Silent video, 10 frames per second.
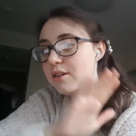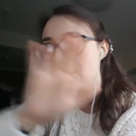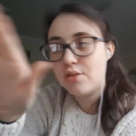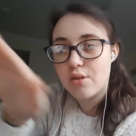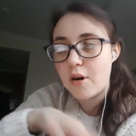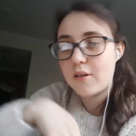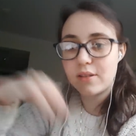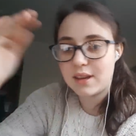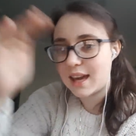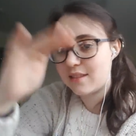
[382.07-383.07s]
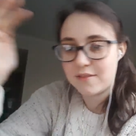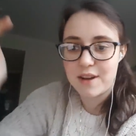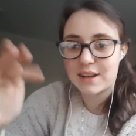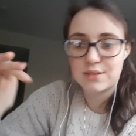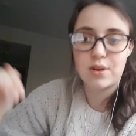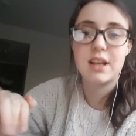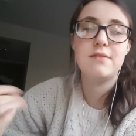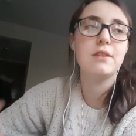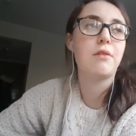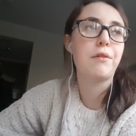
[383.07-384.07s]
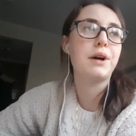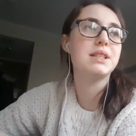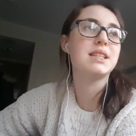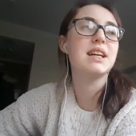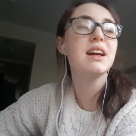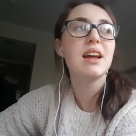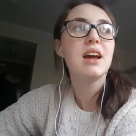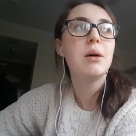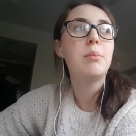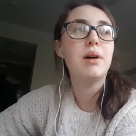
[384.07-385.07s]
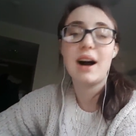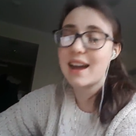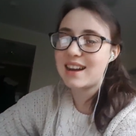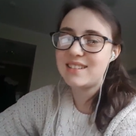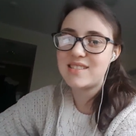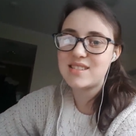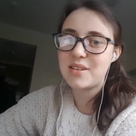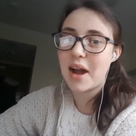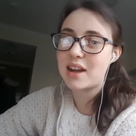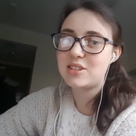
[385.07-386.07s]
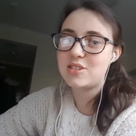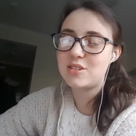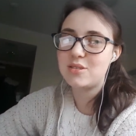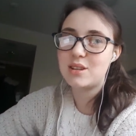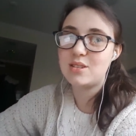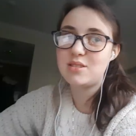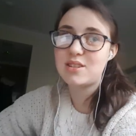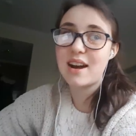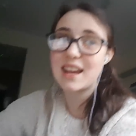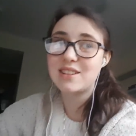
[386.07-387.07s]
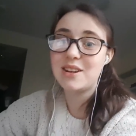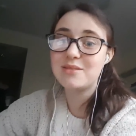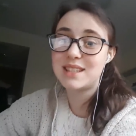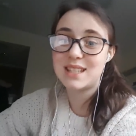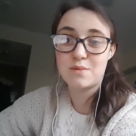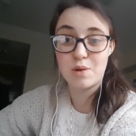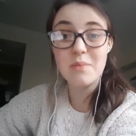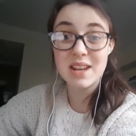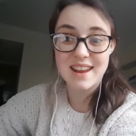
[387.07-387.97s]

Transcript: not get the facts right if you revised it. But I hadn't, so I had to do the diagnose this woman